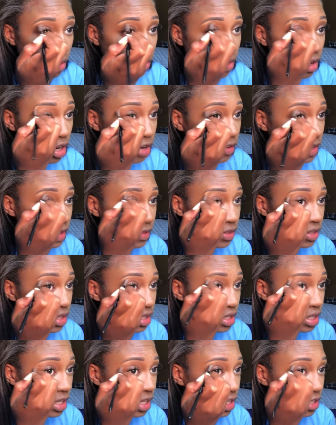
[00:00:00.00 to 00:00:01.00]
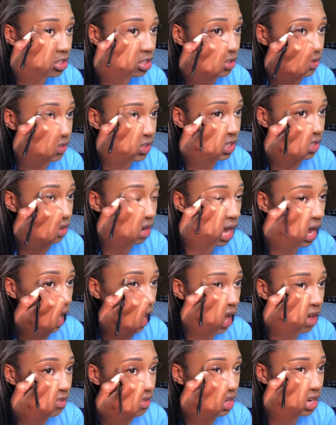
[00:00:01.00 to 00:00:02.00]
nervous for this interview. I
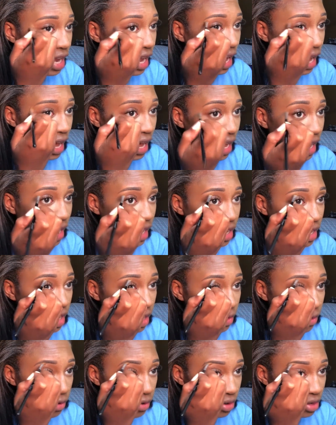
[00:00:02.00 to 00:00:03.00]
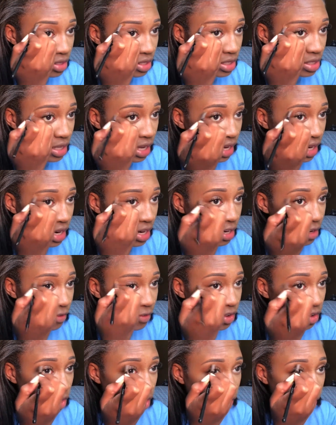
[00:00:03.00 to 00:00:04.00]
haven't had an on-site
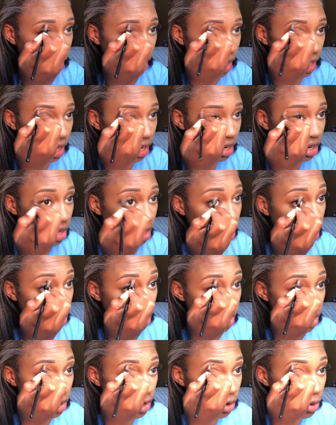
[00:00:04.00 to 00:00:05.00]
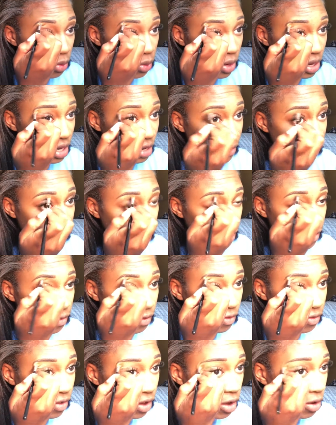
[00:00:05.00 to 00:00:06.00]
interview. I've had quite a few
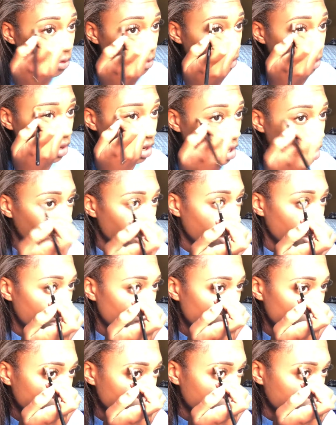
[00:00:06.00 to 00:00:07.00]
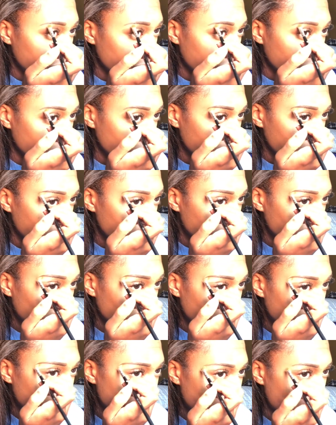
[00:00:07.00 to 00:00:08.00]
phone interviews and
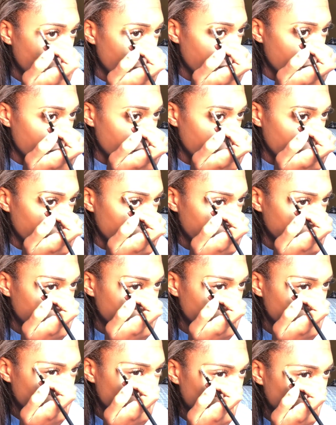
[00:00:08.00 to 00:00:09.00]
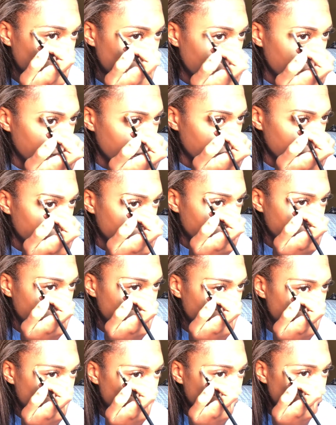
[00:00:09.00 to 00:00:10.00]
like phone calls where they like kind of
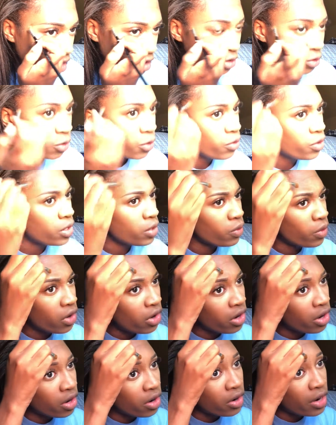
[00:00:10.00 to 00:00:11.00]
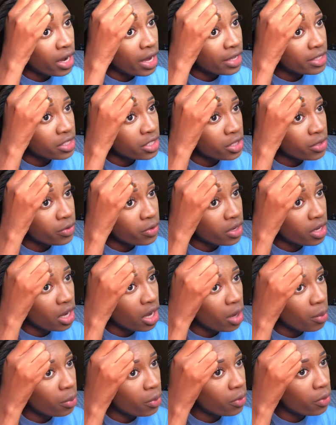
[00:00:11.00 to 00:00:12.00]
gauge who you are, ask you a
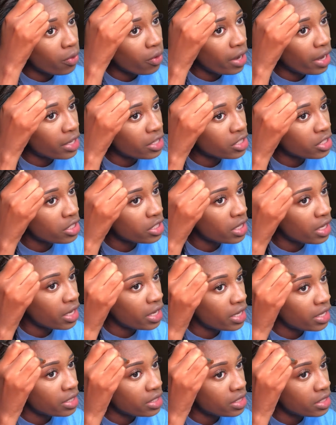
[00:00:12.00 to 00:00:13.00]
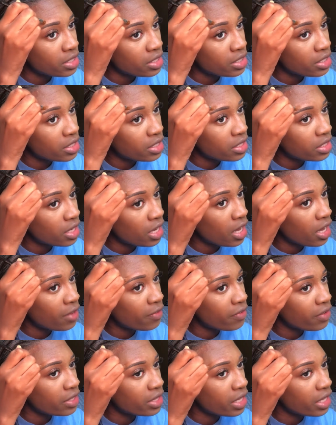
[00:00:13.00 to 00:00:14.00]
couple questions and
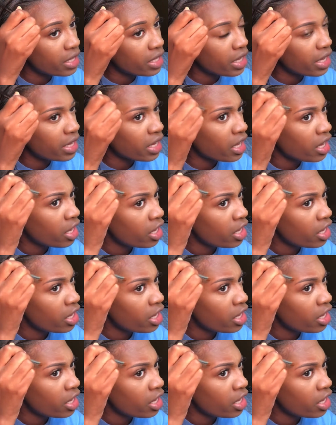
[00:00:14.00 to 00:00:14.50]
stuff, and then like